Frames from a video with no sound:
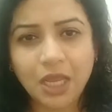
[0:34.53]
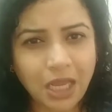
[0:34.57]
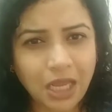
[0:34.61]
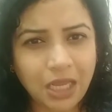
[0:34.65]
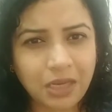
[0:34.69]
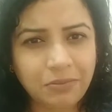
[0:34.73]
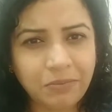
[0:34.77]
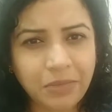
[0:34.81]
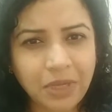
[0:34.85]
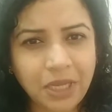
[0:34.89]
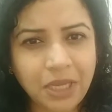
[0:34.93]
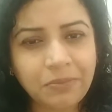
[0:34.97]

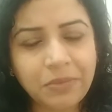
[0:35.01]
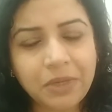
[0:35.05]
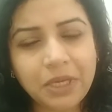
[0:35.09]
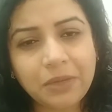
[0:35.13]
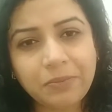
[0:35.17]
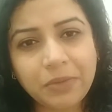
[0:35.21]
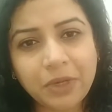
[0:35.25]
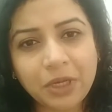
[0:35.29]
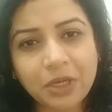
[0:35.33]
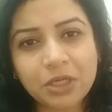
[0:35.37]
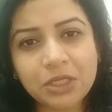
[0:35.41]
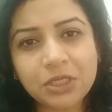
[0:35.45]
And
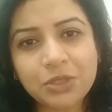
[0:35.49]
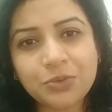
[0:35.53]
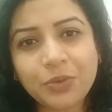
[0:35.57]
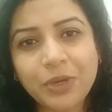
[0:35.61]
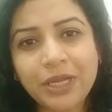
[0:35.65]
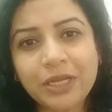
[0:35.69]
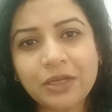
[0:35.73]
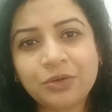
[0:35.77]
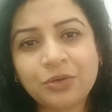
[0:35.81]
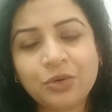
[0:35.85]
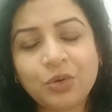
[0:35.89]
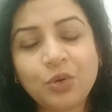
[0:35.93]
maybe because
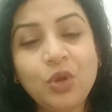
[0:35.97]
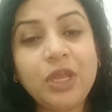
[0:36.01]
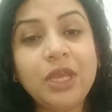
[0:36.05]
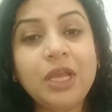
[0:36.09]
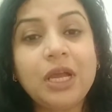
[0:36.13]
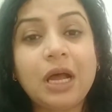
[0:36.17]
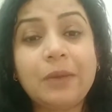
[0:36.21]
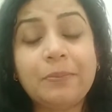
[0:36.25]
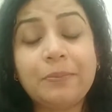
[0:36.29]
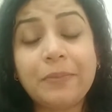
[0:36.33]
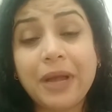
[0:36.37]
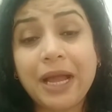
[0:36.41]
while
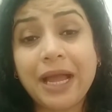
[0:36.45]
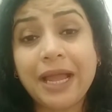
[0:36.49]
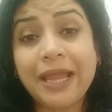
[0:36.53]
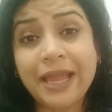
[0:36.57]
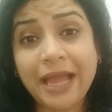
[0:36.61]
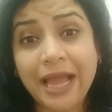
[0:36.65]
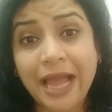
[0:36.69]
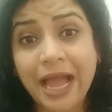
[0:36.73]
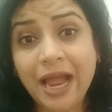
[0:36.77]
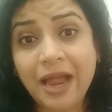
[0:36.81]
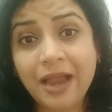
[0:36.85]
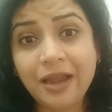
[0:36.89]
growing up, I
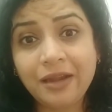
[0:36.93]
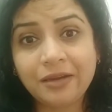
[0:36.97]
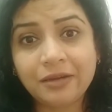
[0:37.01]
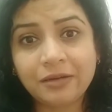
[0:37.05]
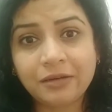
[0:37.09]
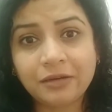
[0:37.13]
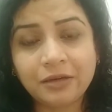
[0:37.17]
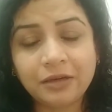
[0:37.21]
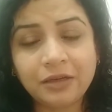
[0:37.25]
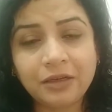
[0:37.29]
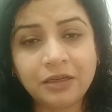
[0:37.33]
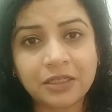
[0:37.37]
had
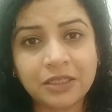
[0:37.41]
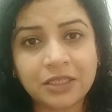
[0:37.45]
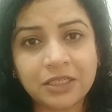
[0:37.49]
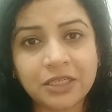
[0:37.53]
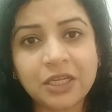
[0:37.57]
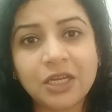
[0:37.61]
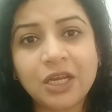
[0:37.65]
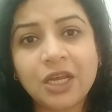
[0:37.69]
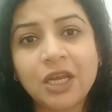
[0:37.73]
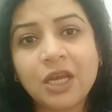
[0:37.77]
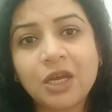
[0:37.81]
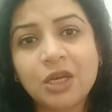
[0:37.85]
heard